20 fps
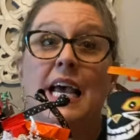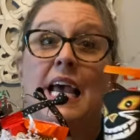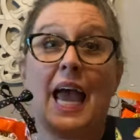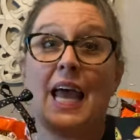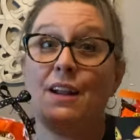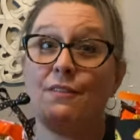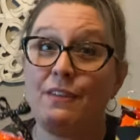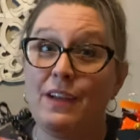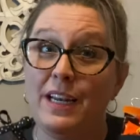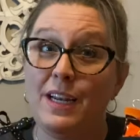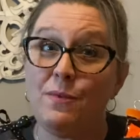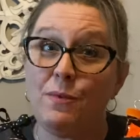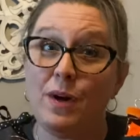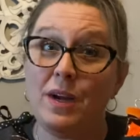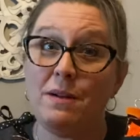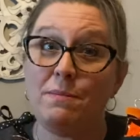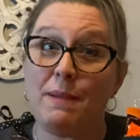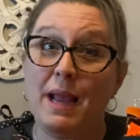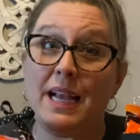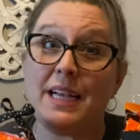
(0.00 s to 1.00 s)
And if
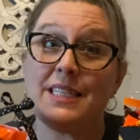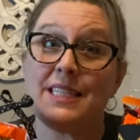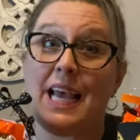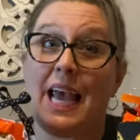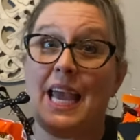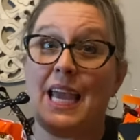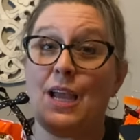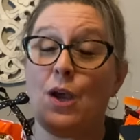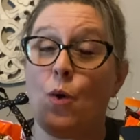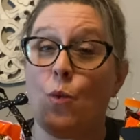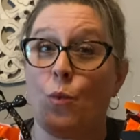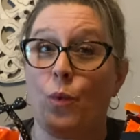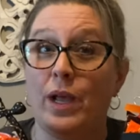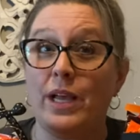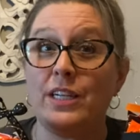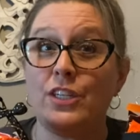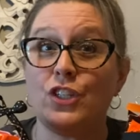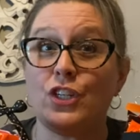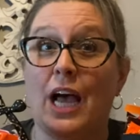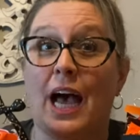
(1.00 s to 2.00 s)
anyone makes a
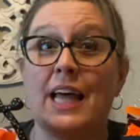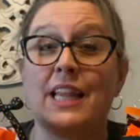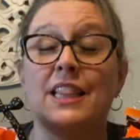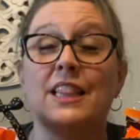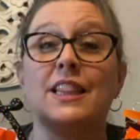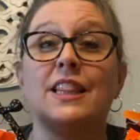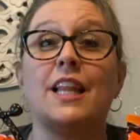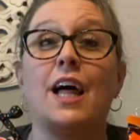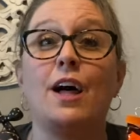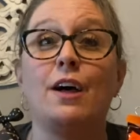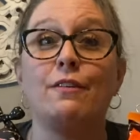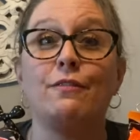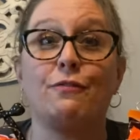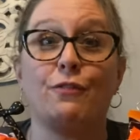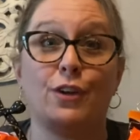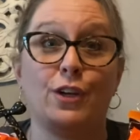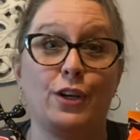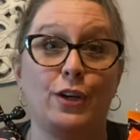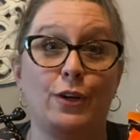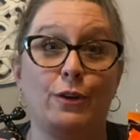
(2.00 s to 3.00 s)
witch, I'd love for
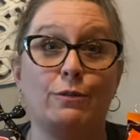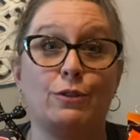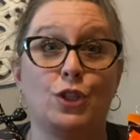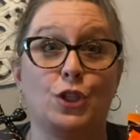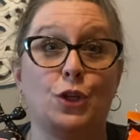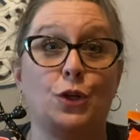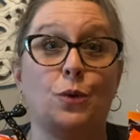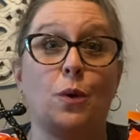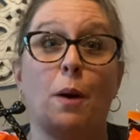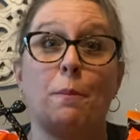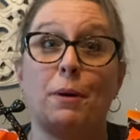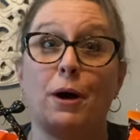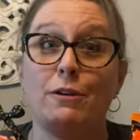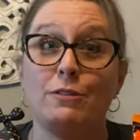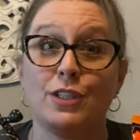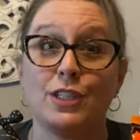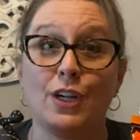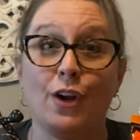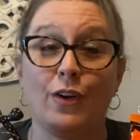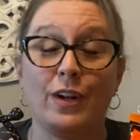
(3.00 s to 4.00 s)
you to
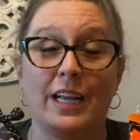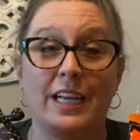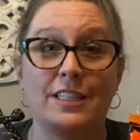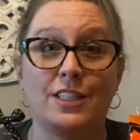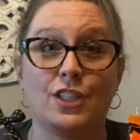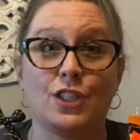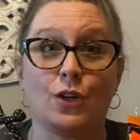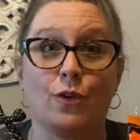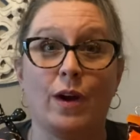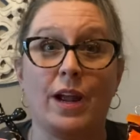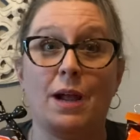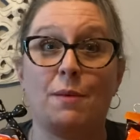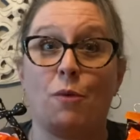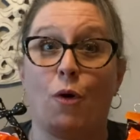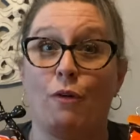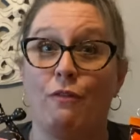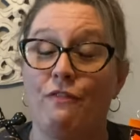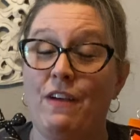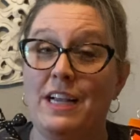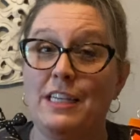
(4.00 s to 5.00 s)
post it on Instagram
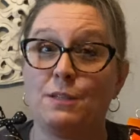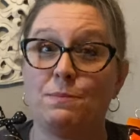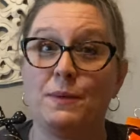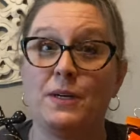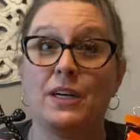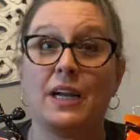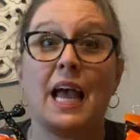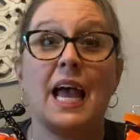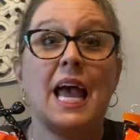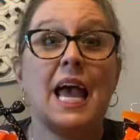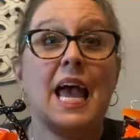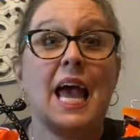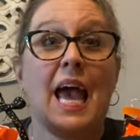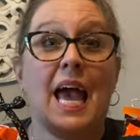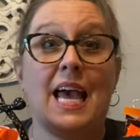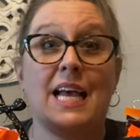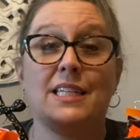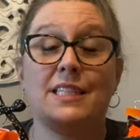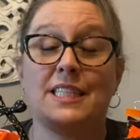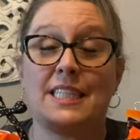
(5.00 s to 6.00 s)
or Facebook
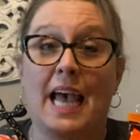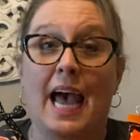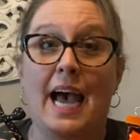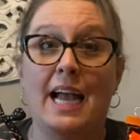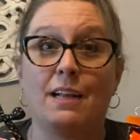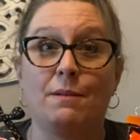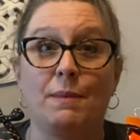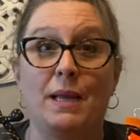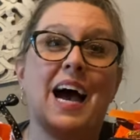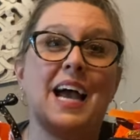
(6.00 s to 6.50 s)
and tag me.